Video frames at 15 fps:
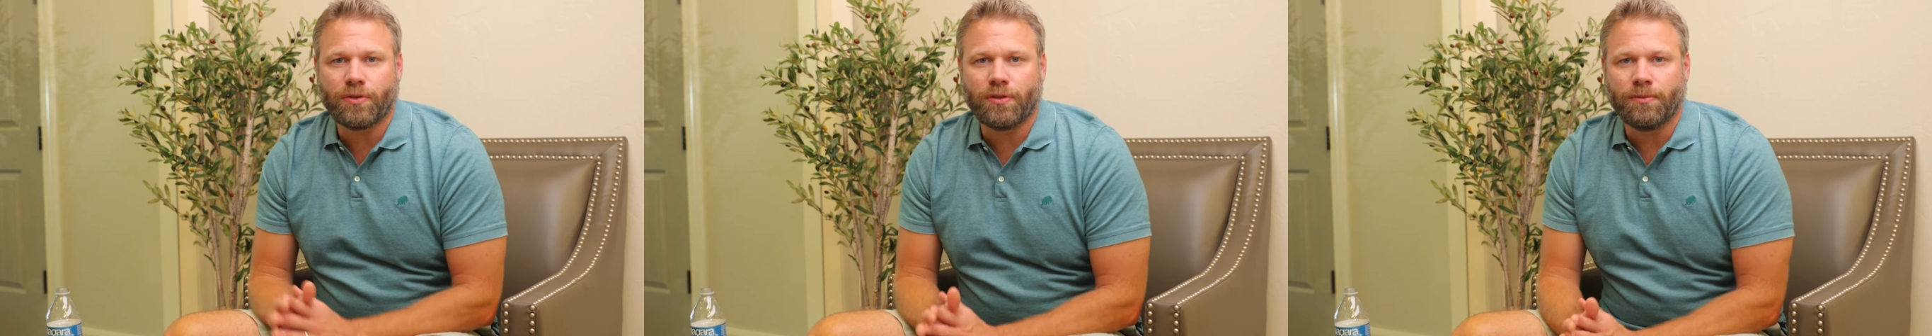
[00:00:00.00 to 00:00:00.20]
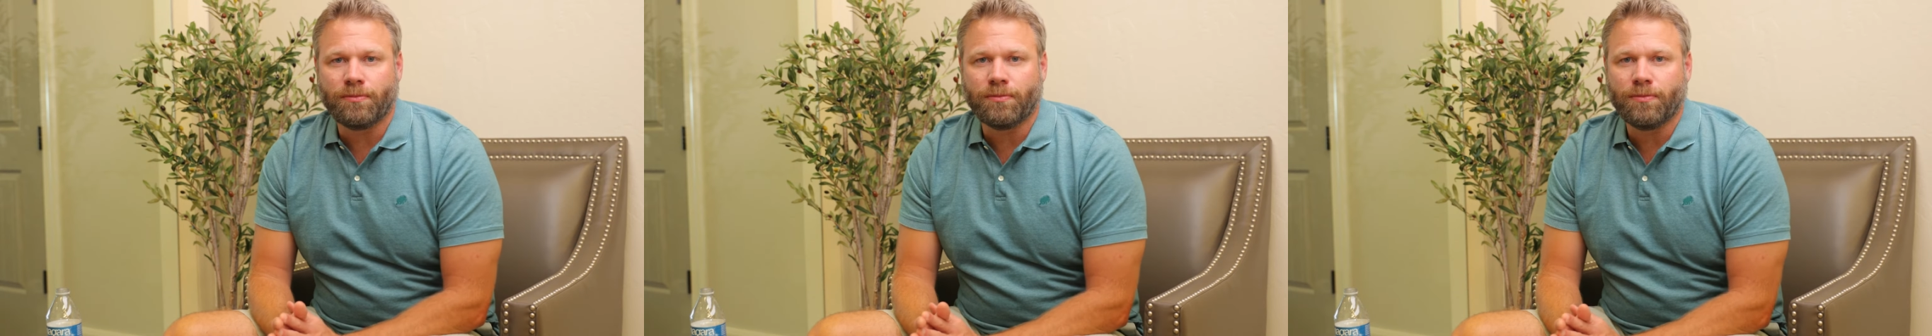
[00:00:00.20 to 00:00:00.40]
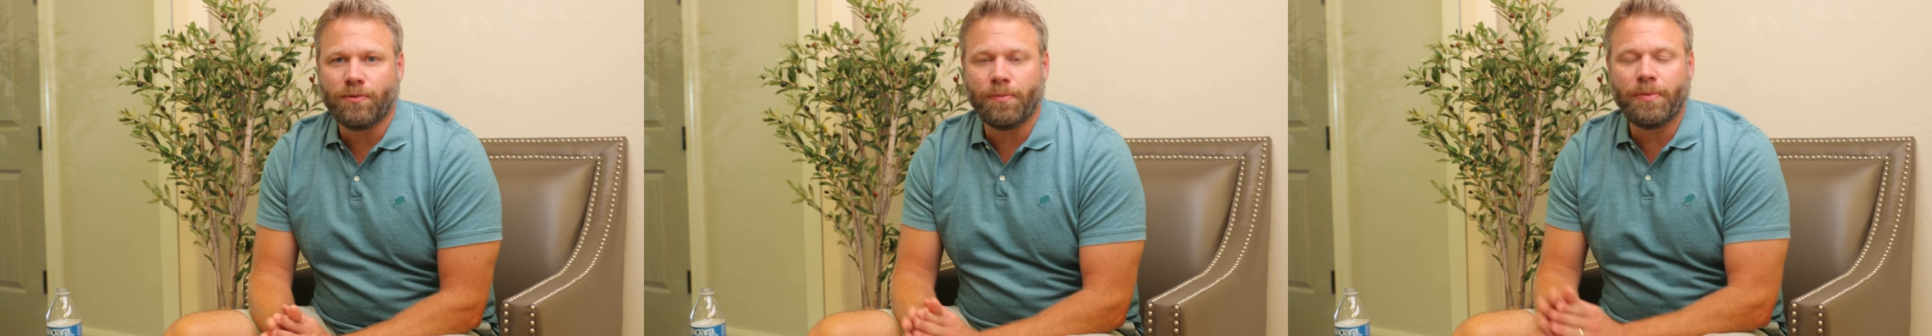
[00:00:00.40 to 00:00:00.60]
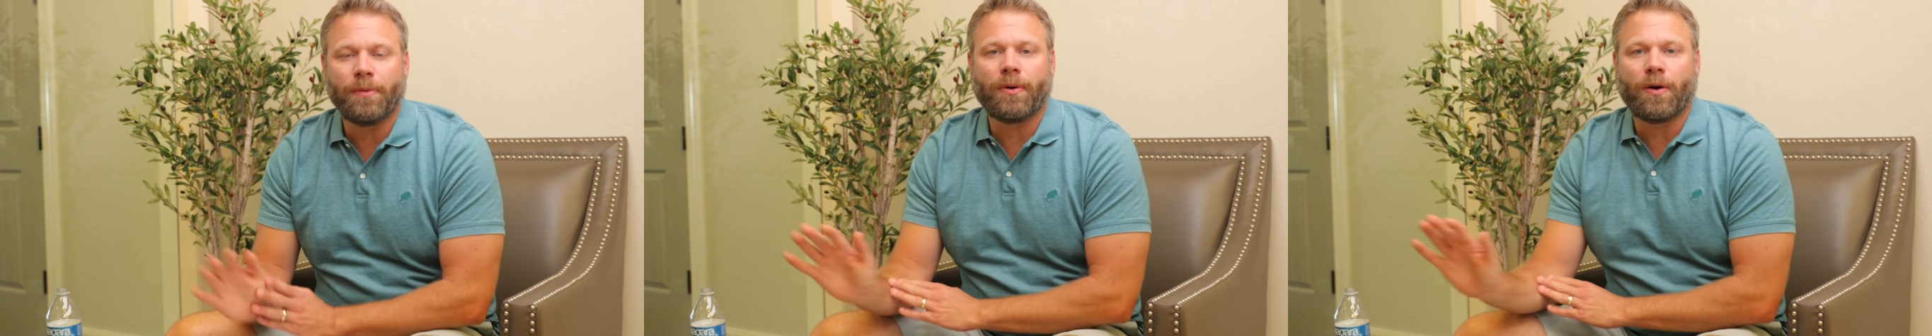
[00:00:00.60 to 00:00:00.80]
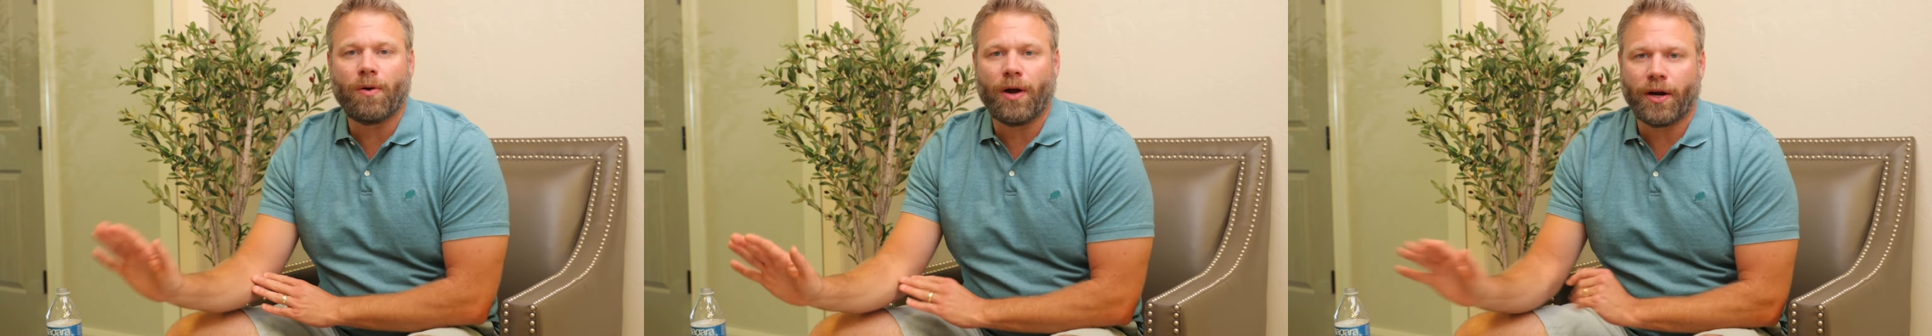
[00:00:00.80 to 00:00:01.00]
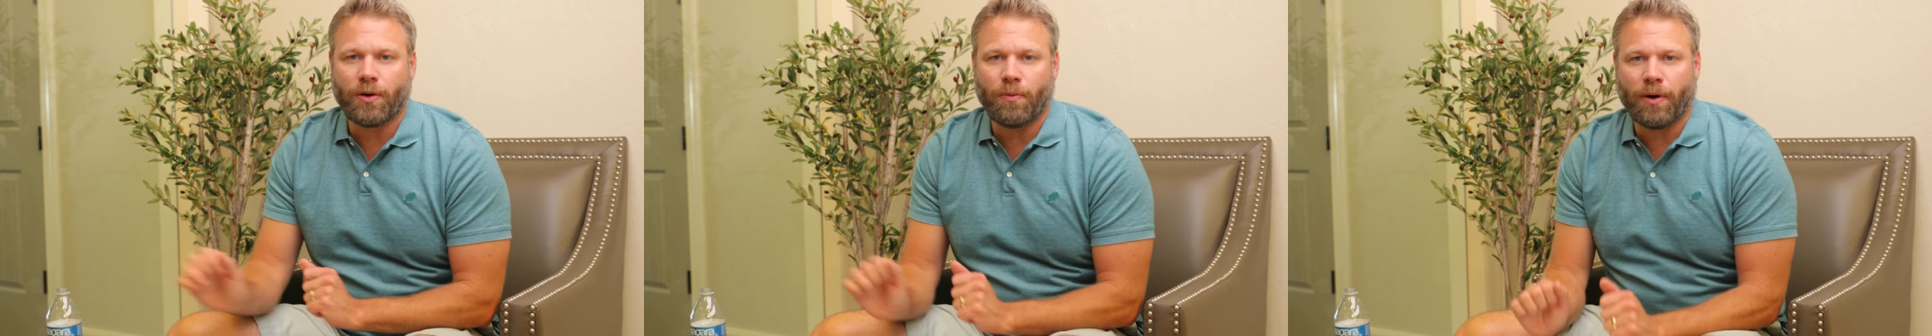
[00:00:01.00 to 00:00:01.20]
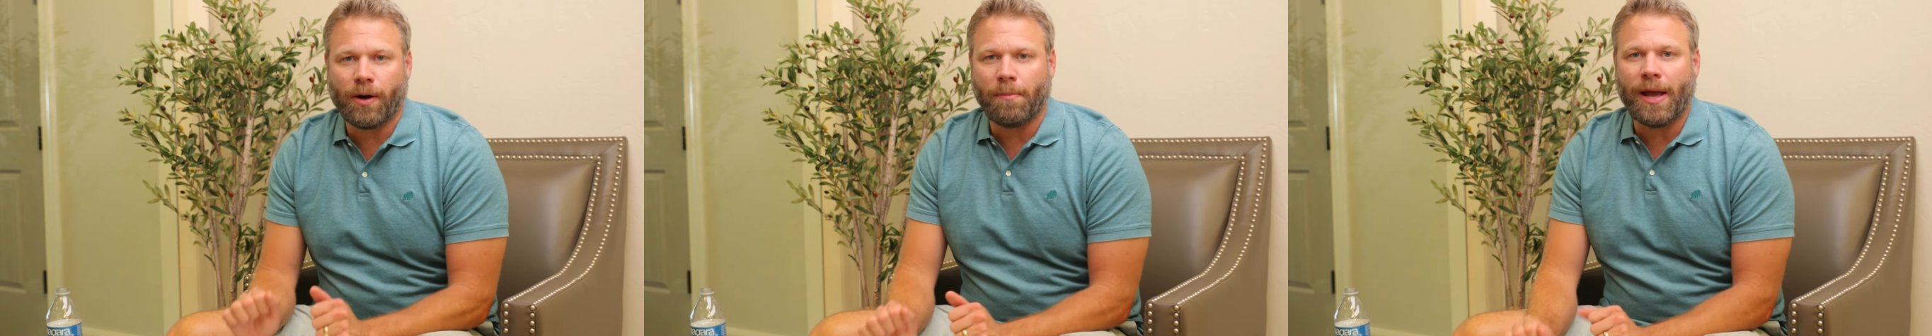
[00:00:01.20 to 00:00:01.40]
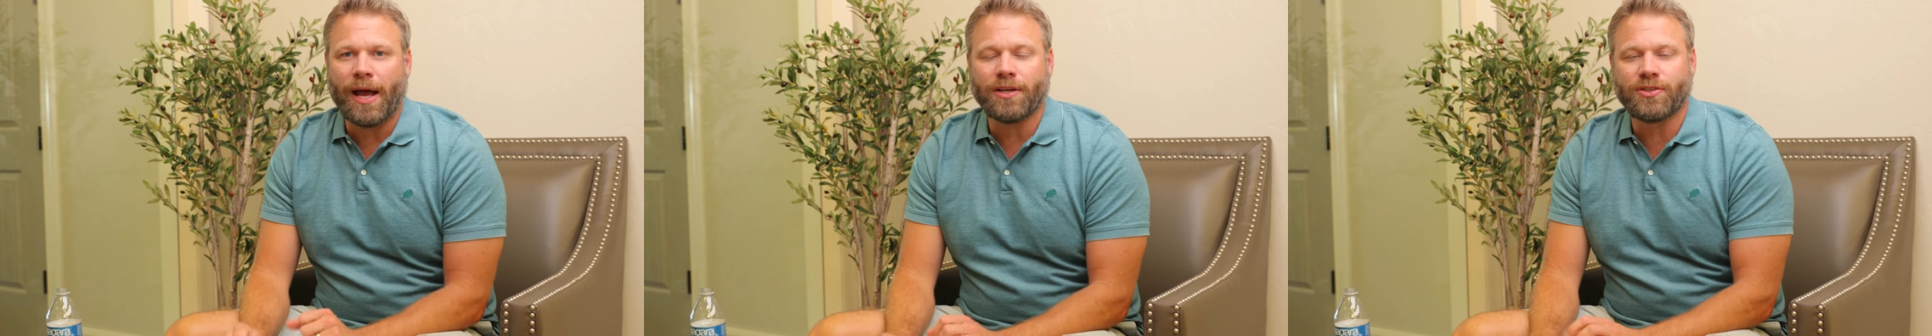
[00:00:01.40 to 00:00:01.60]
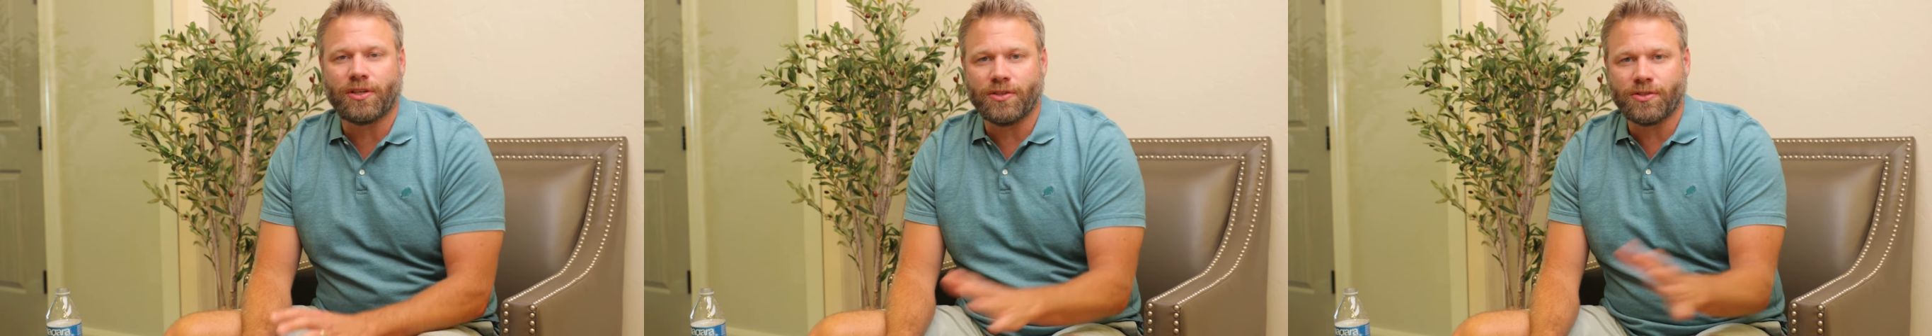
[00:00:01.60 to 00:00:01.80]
room, will be required to wear a mask.